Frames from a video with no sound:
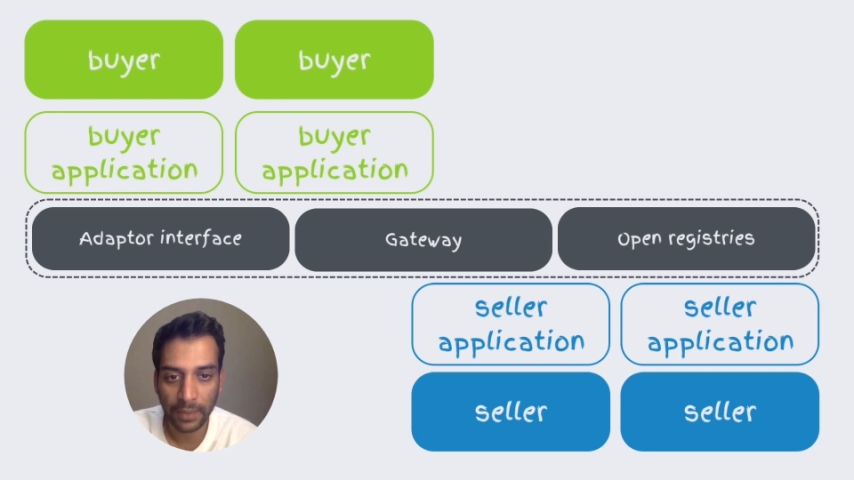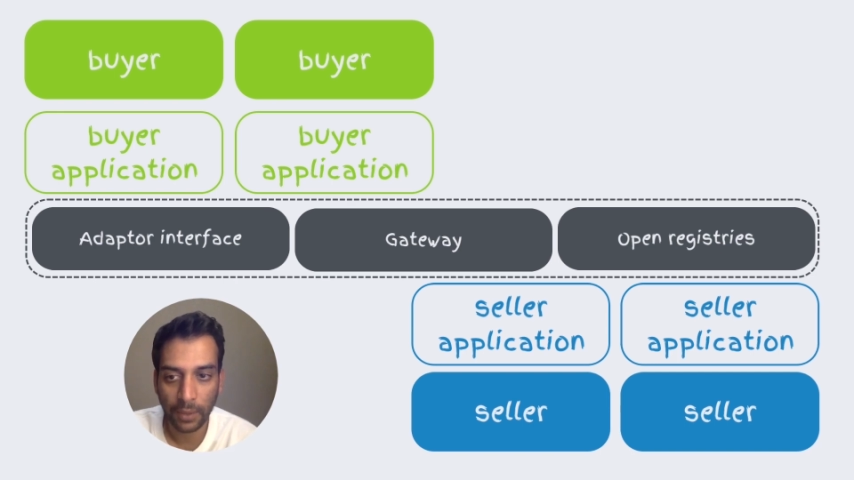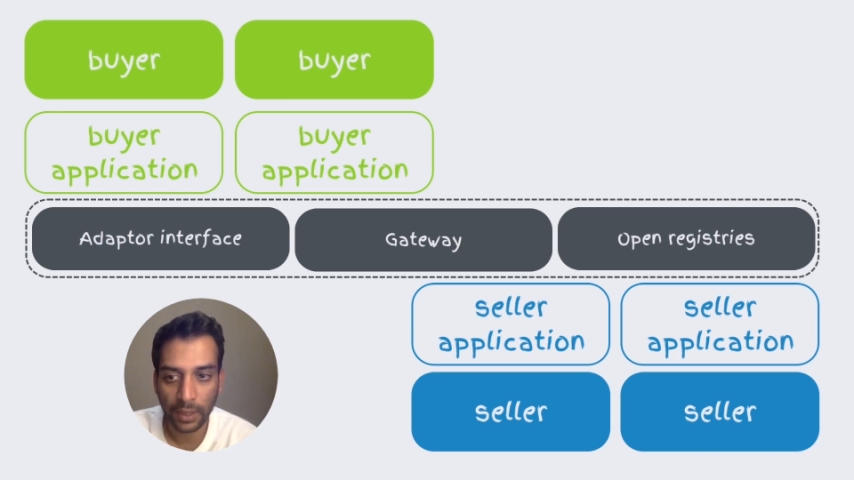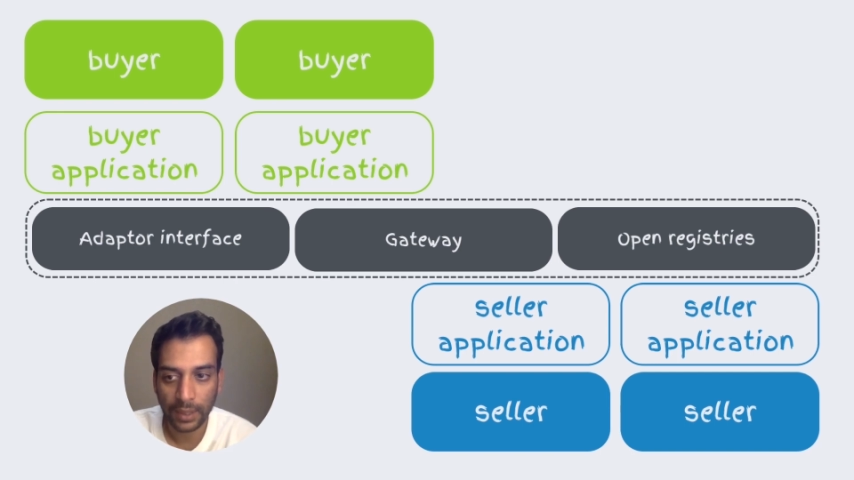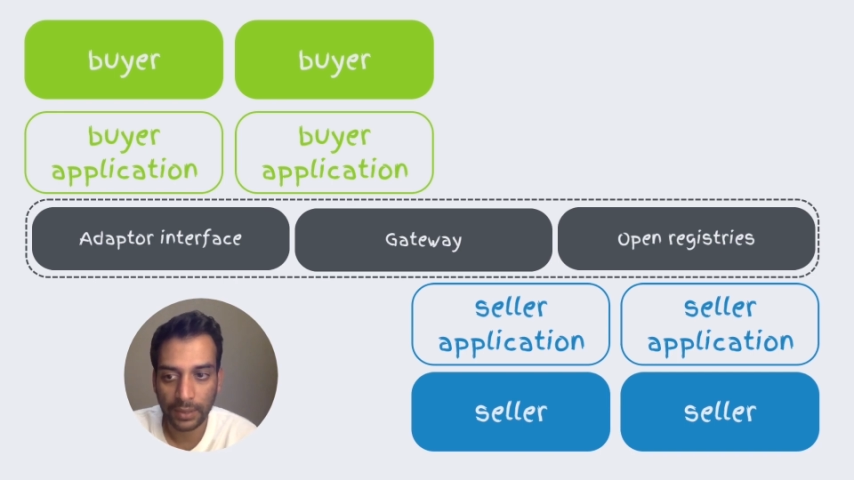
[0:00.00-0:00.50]

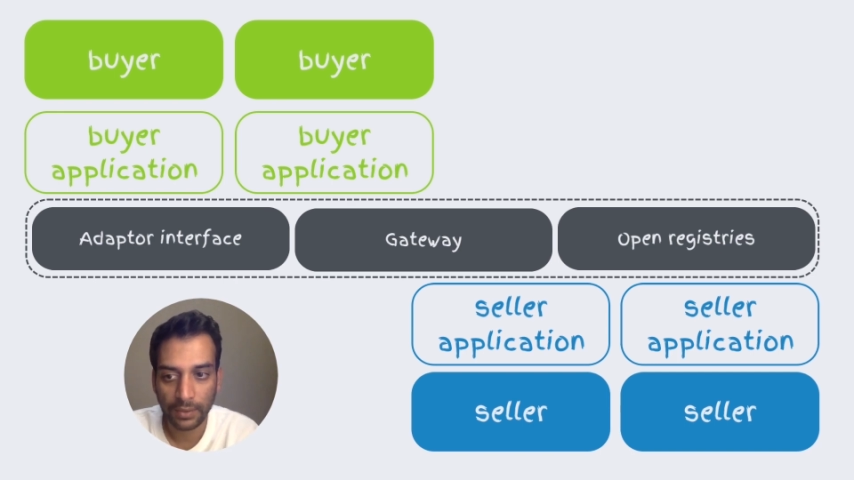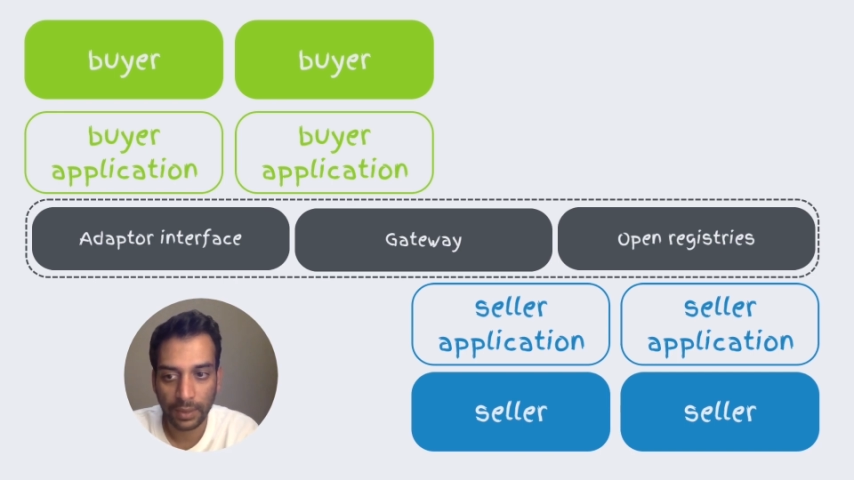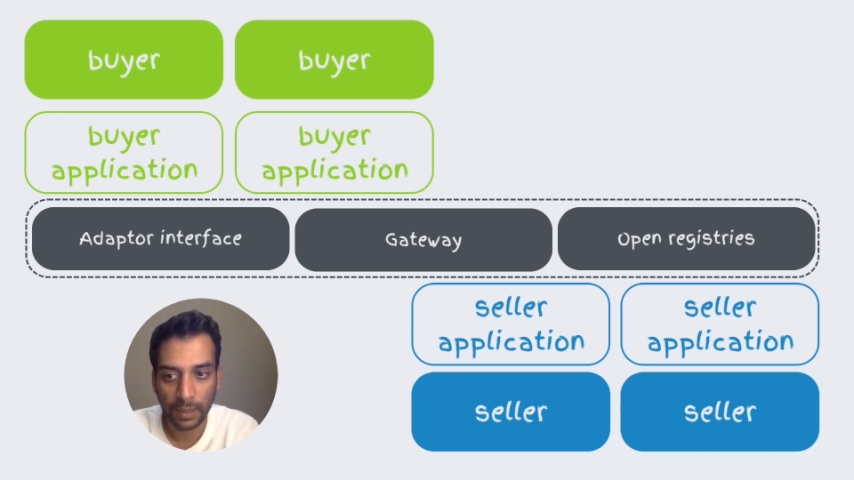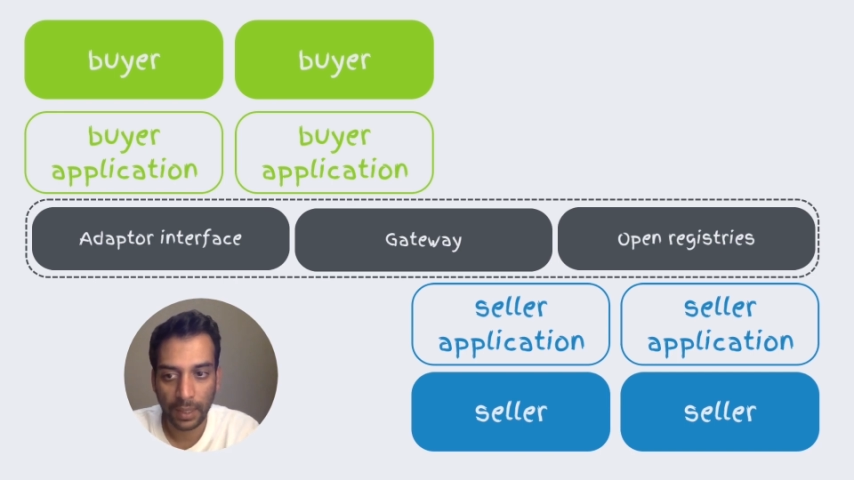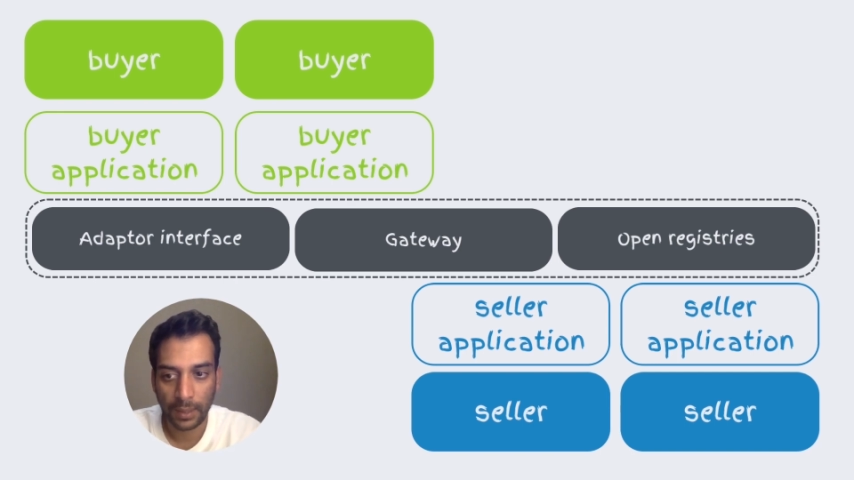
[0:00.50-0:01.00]
what each of
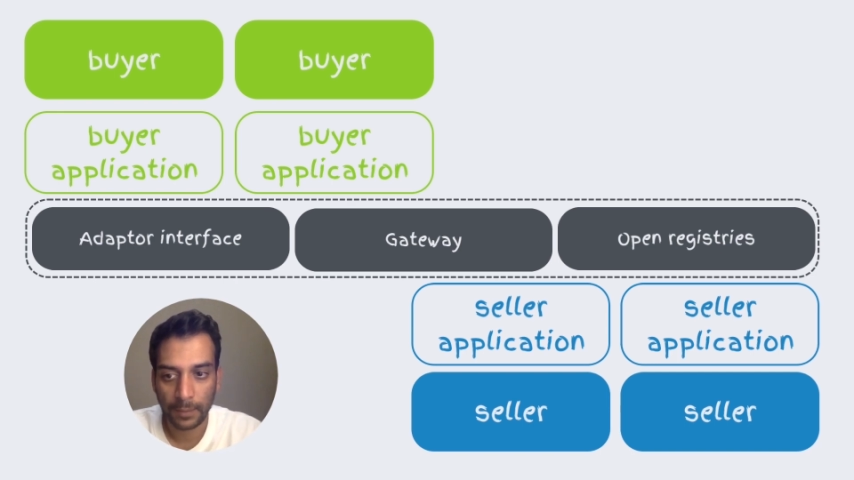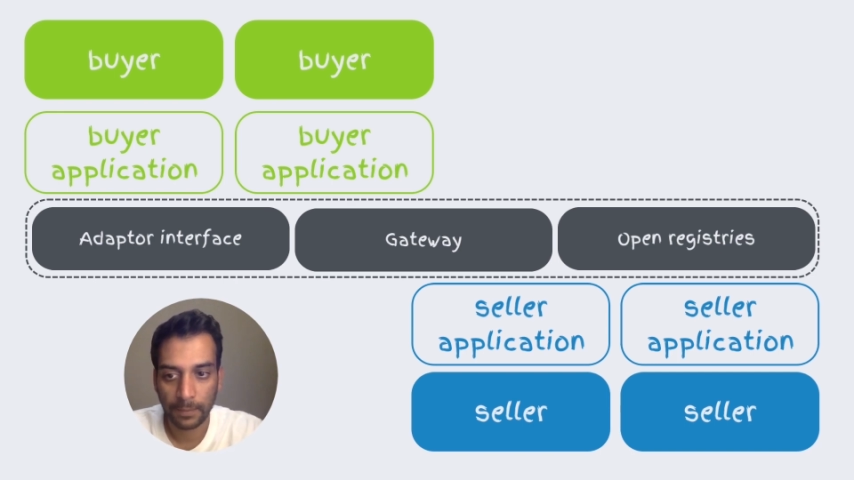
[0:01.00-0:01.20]
them are.